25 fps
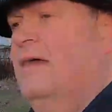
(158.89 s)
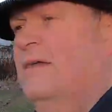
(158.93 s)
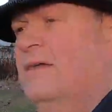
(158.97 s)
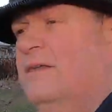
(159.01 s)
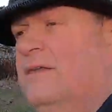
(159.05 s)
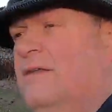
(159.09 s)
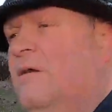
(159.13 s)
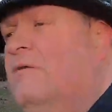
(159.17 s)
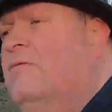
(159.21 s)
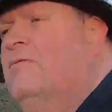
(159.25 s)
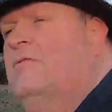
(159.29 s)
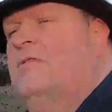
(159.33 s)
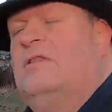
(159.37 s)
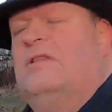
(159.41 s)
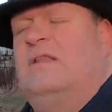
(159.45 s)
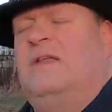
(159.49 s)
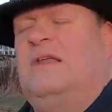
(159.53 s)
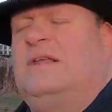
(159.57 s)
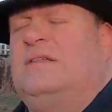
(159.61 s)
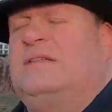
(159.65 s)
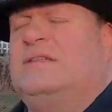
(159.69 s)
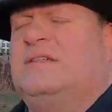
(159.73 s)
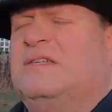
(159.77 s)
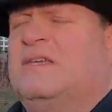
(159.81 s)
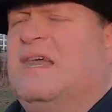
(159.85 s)
you don't
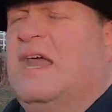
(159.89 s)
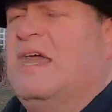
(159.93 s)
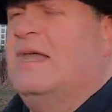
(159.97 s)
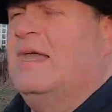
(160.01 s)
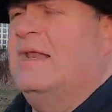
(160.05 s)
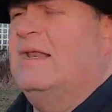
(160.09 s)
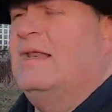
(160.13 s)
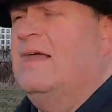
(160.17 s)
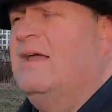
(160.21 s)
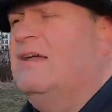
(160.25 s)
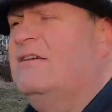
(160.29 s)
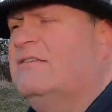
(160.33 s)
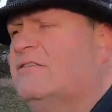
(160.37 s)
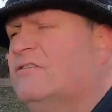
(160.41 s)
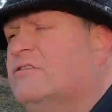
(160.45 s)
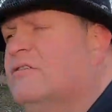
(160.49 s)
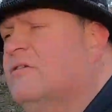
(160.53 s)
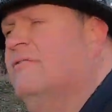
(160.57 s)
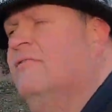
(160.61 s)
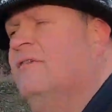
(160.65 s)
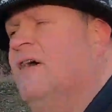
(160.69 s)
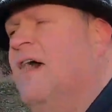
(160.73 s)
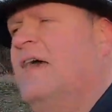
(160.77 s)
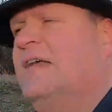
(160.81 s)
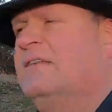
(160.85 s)
need to take any
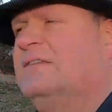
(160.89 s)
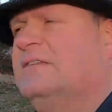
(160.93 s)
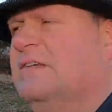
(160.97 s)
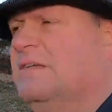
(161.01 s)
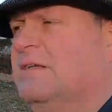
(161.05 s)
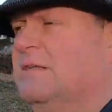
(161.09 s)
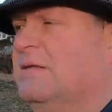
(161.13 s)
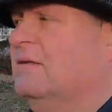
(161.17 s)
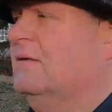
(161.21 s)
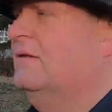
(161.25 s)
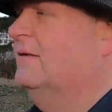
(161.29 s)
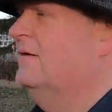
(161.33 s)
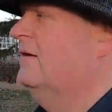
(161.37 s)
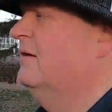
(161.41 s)
extra fats in.